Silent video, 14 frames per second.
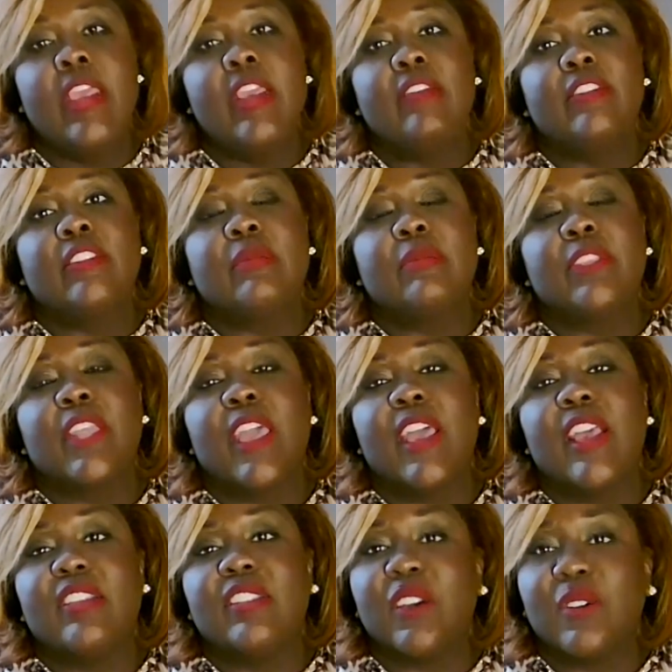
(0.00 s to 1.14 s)
If something
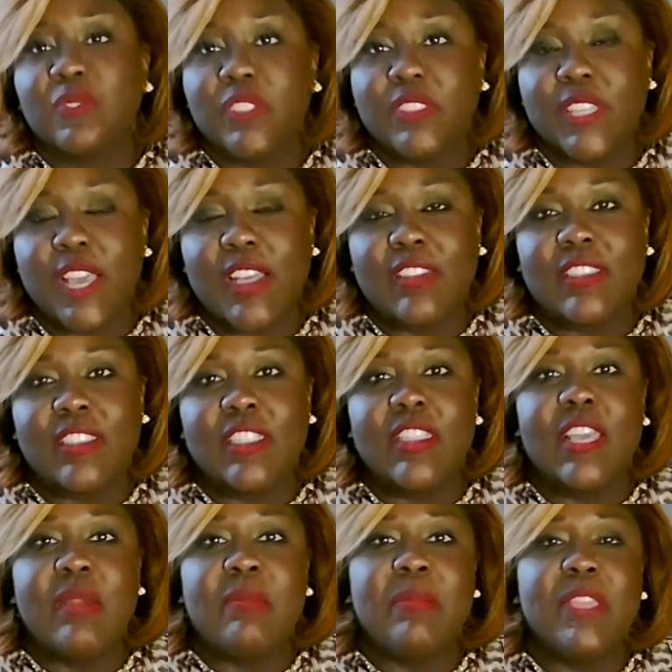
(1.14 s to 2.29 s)
has low viscosity,
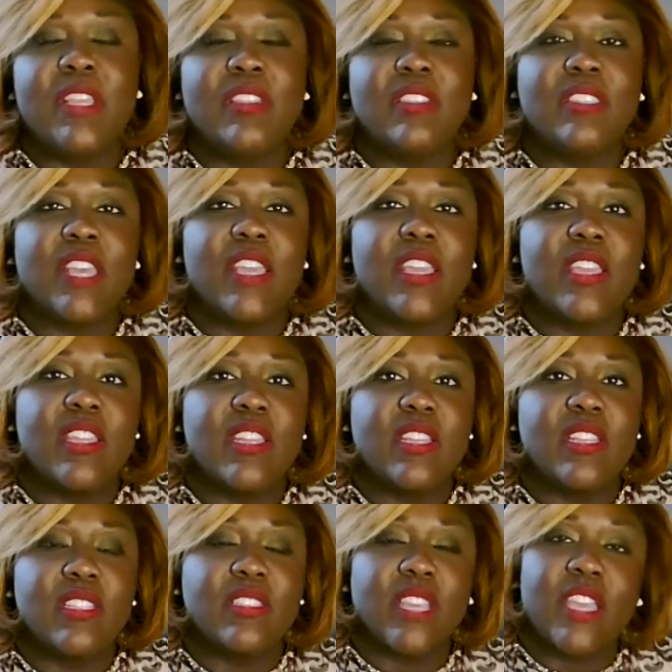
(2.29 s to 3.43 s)
that means that it
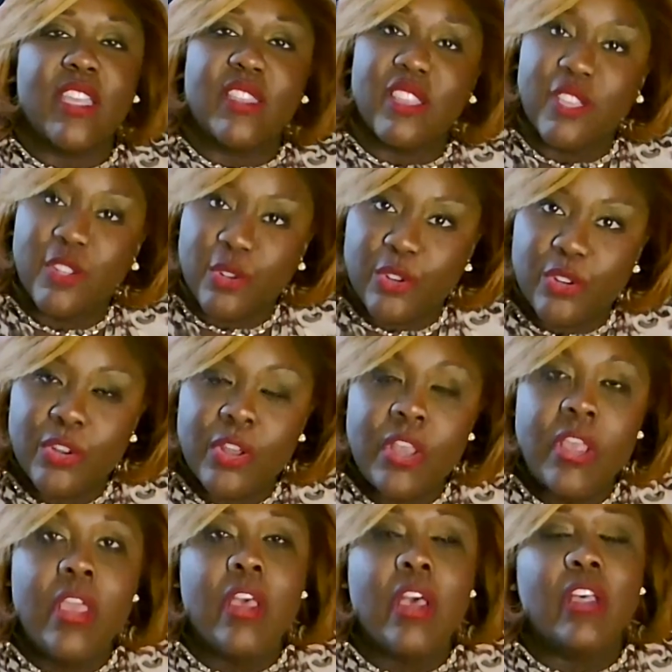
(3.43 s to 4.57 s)
is a thinner
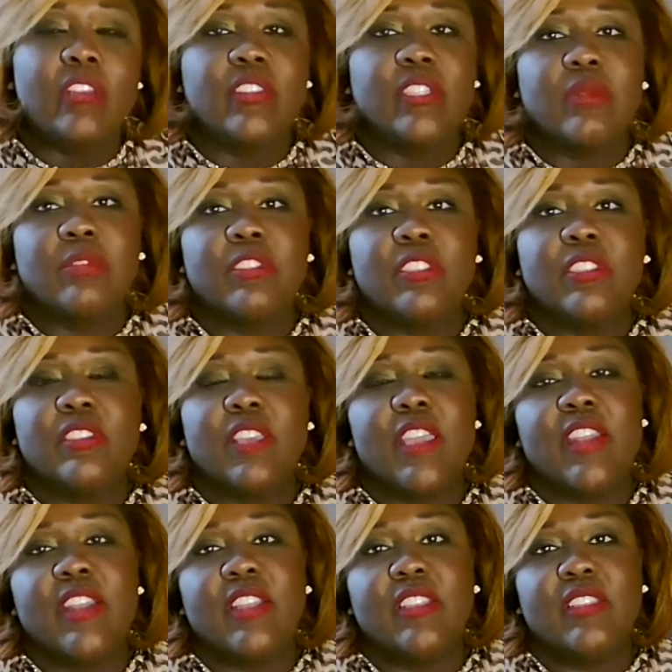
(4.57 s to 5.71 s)
substance
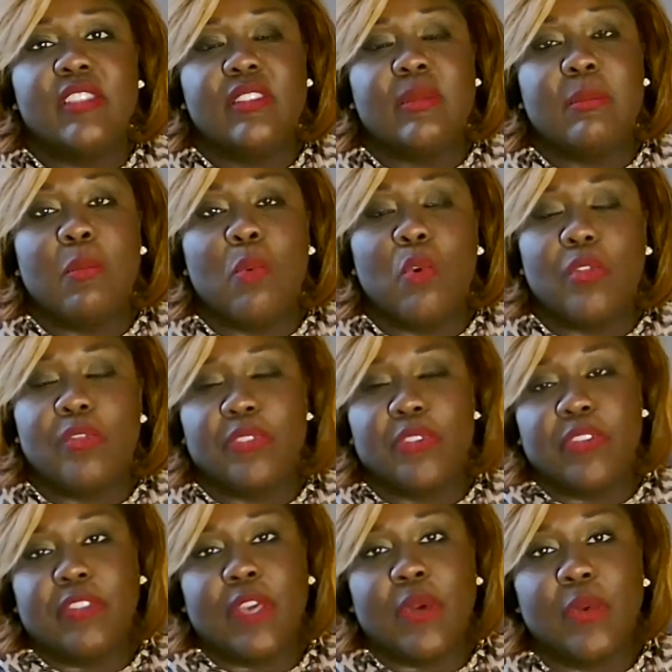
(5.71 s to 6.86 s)
and is more free
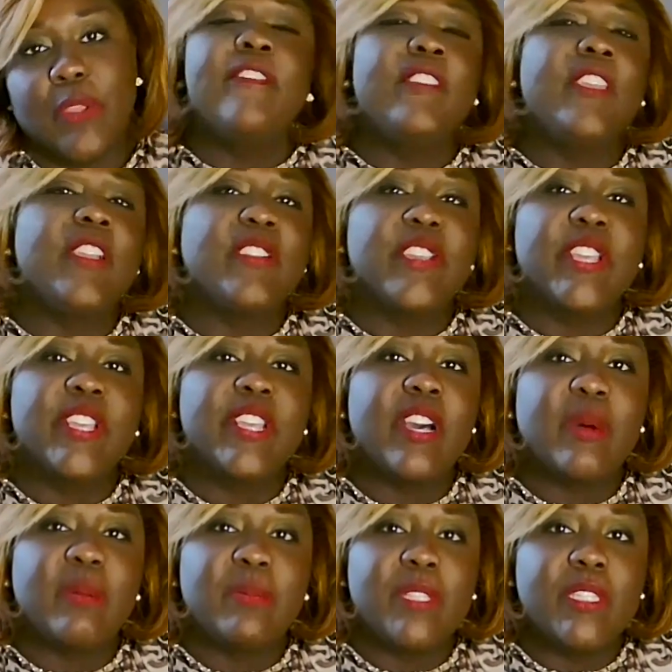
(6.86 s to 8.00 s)
flowing. Varying
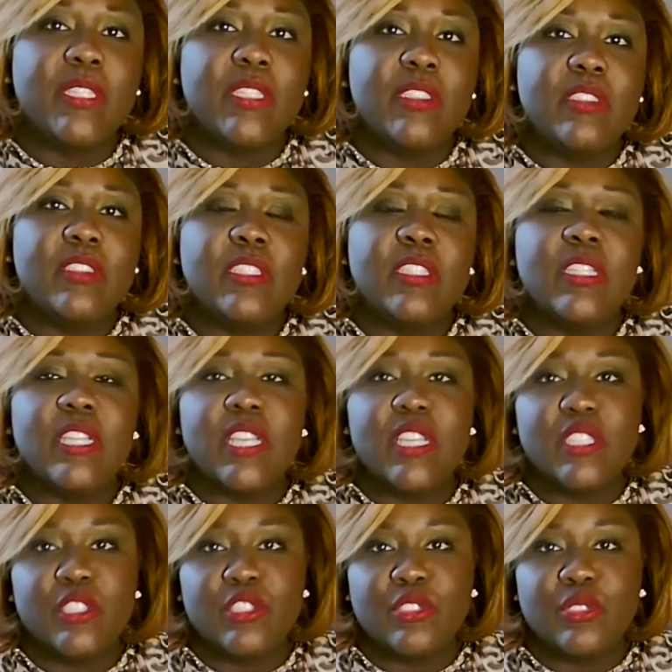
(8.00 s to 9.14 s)
companies,
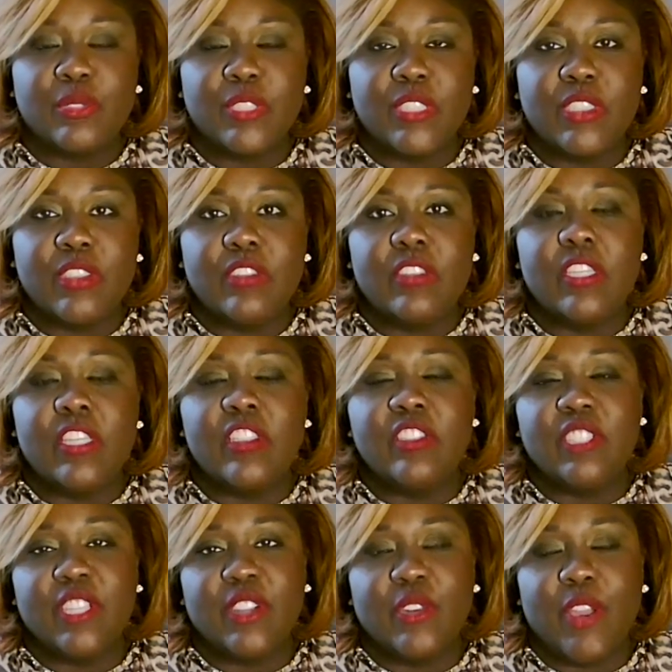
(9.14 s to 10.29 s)
industries, and
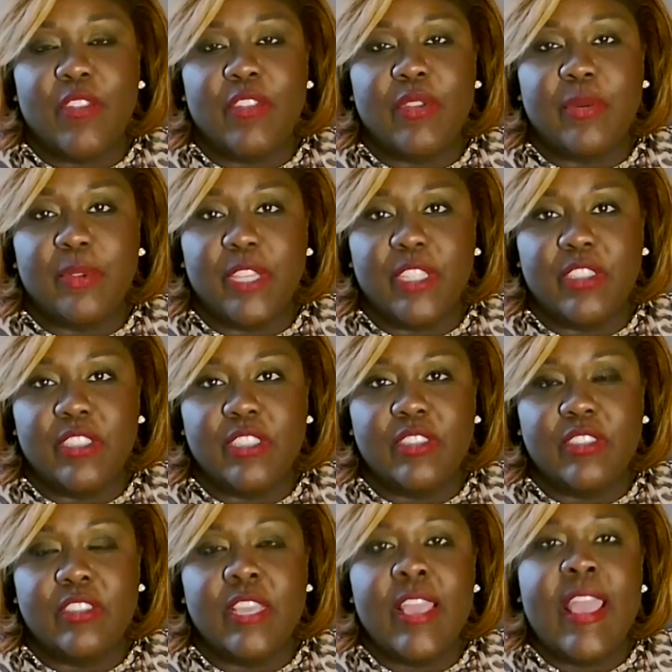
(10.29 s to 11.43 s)
geographic
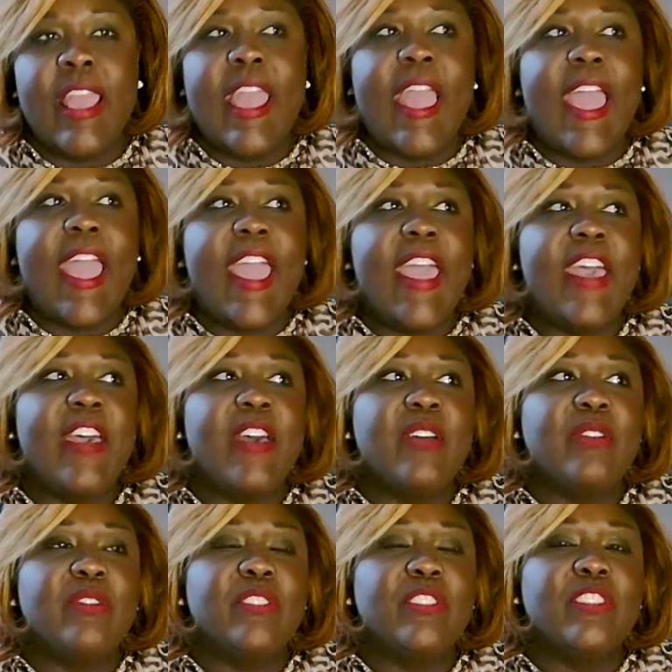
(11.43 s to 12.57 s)
regions
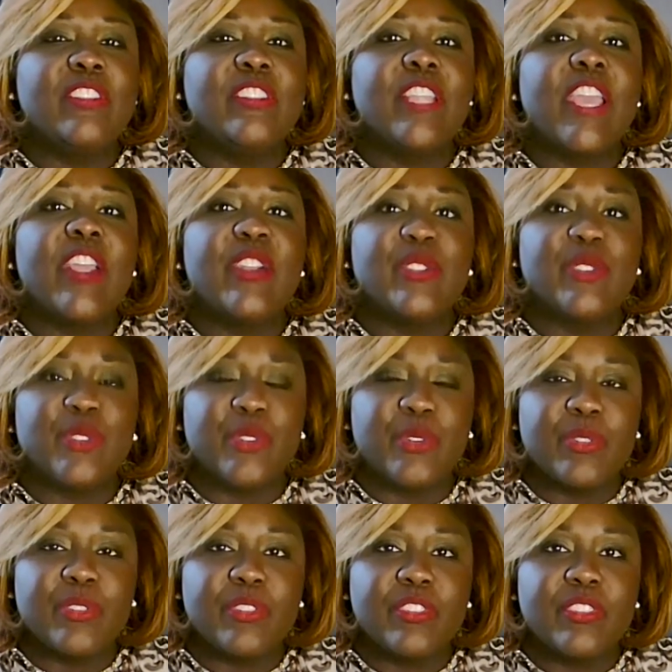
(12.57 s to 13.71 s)
have
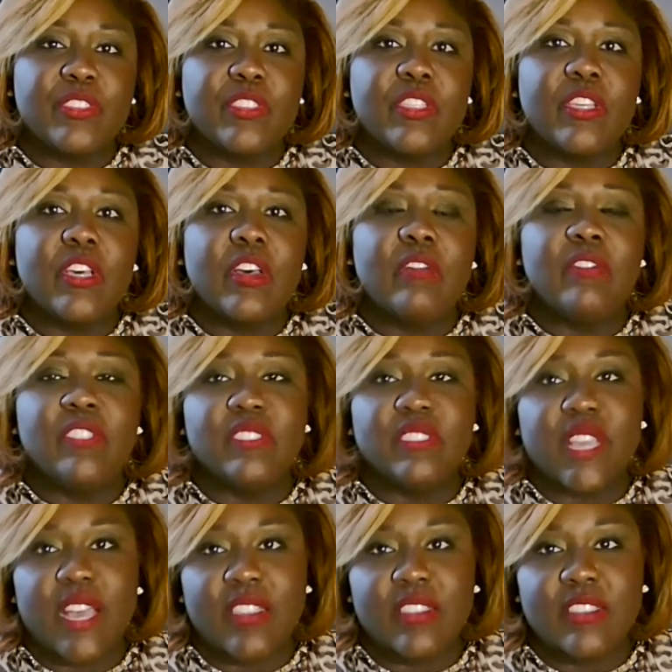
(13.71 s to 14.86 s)
standards of
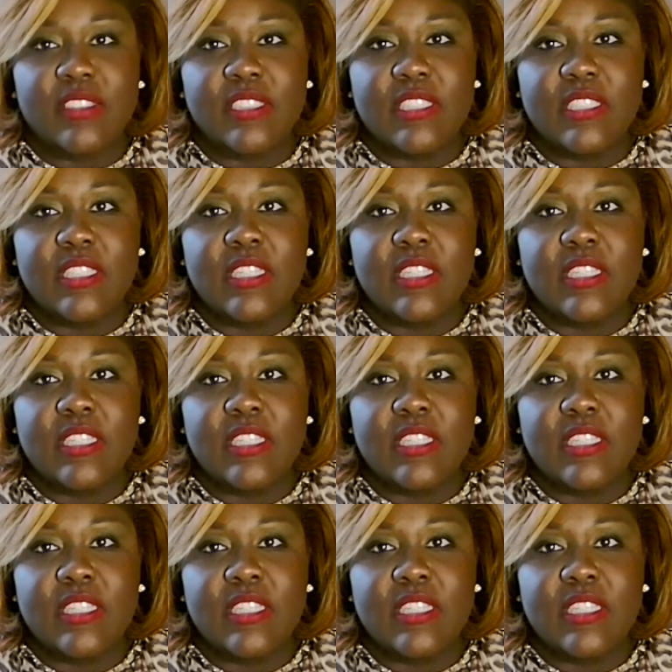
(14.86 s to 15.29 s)
viscosity.